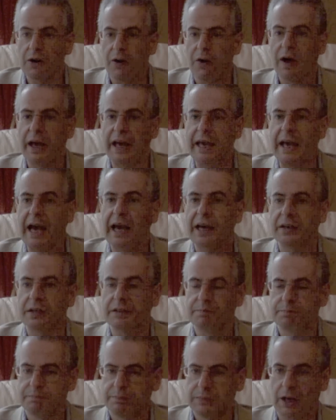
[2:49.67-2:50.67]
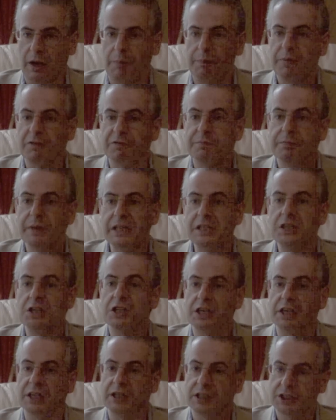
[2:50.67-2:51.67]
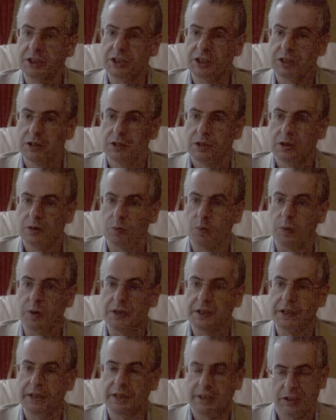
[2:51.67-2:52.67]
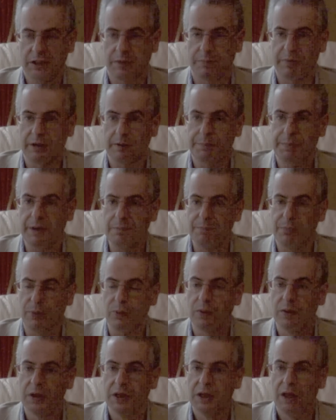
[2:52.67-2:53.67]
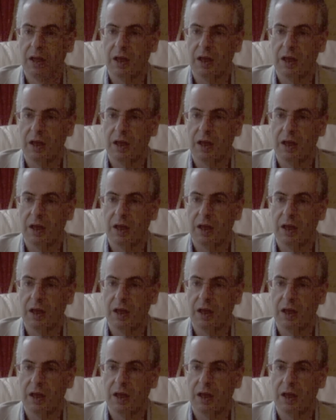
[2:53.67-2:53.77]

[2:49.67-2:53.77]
I had a couple of meetings with some of the people